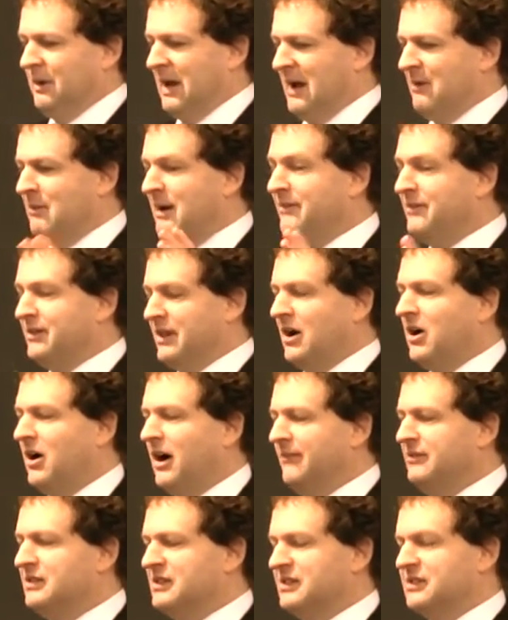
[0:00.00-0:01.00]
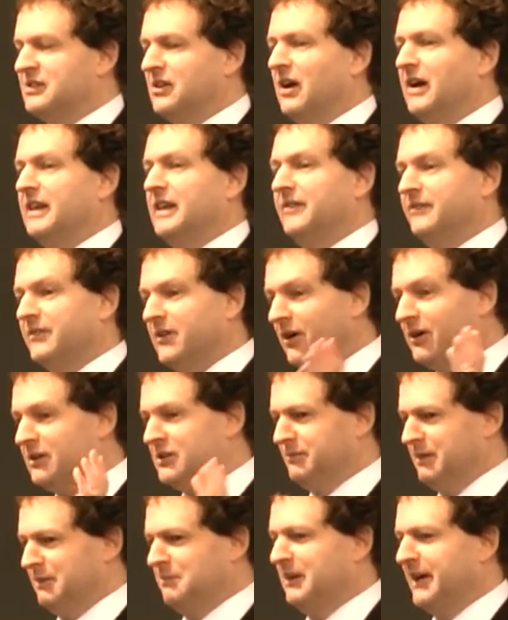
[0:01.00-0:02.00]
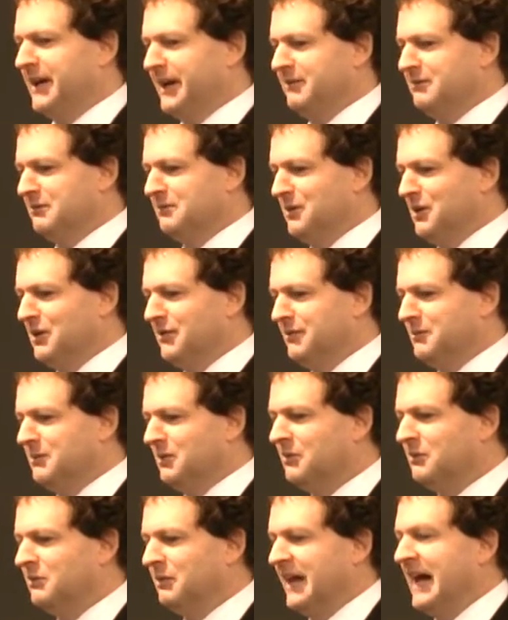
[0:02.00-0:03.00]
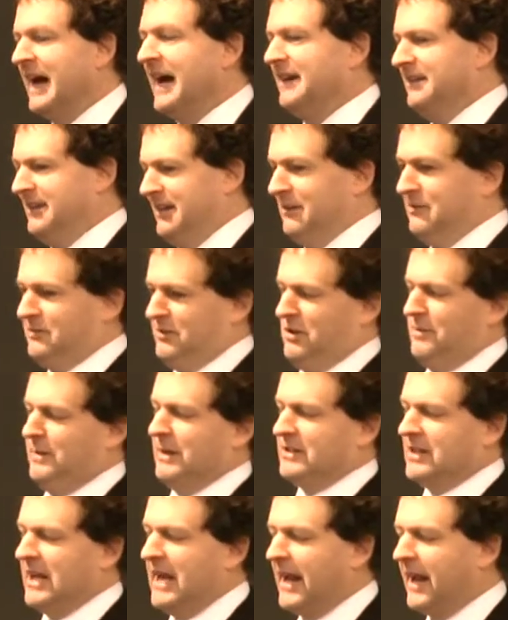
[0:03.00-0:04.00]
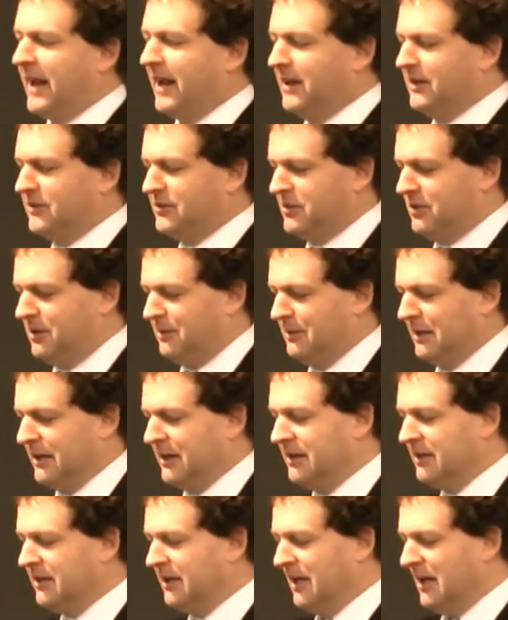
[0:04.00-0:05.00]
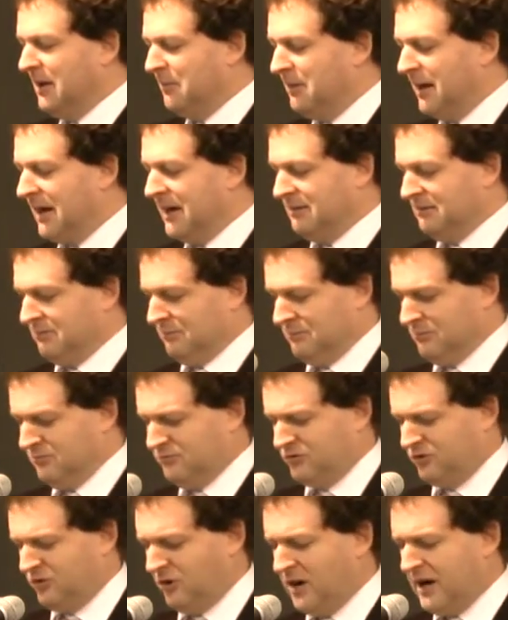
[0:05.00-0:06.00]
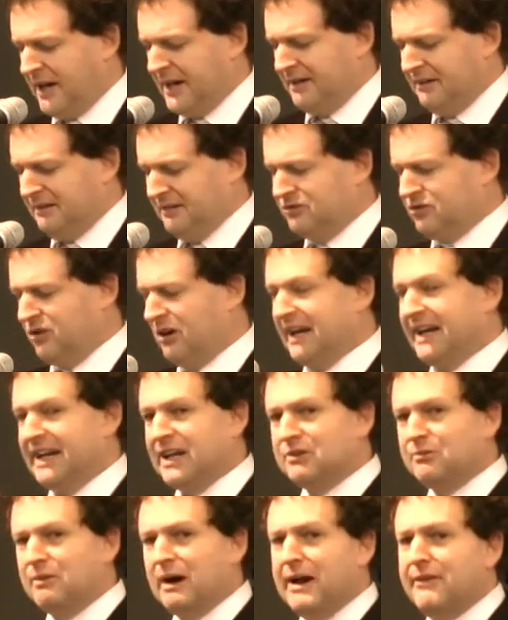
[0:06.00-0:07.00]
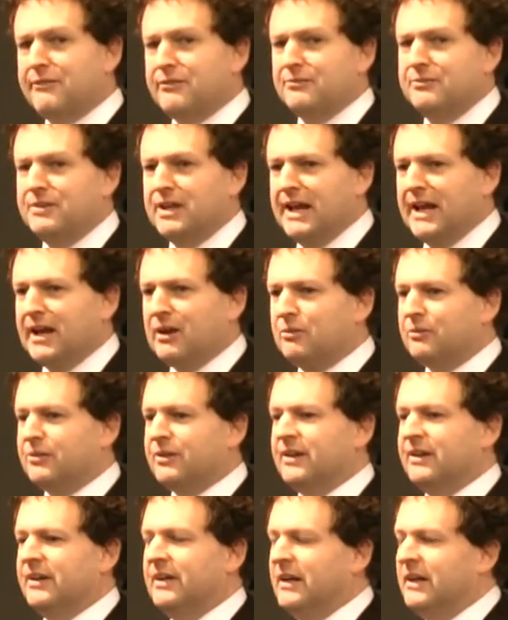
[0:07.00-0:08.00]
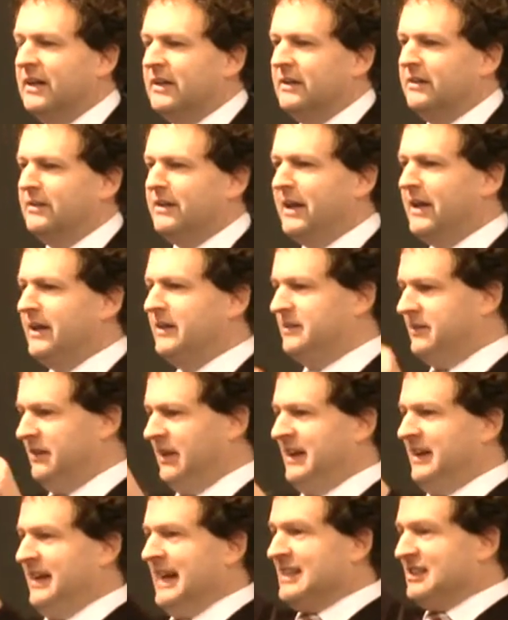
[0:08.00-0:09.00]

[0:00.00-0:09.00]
however the hive is designed, they've got to be bloody removable without, you know, too much hacking and chopping. But try and try and get away from the angle that you need. It